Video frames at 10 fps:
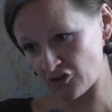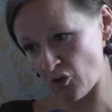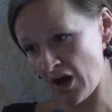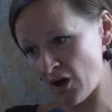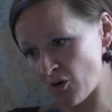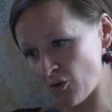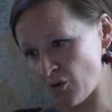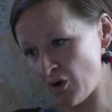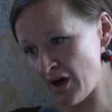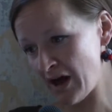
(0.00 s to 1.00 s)

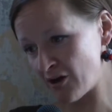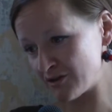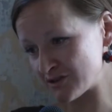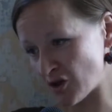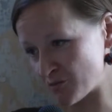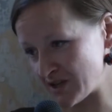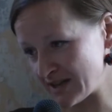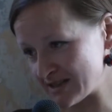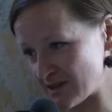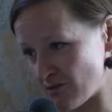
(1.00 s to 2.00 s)
how these
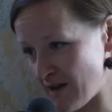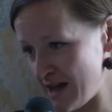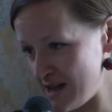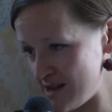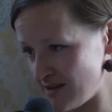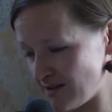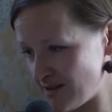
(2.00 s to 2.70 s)
objects in a way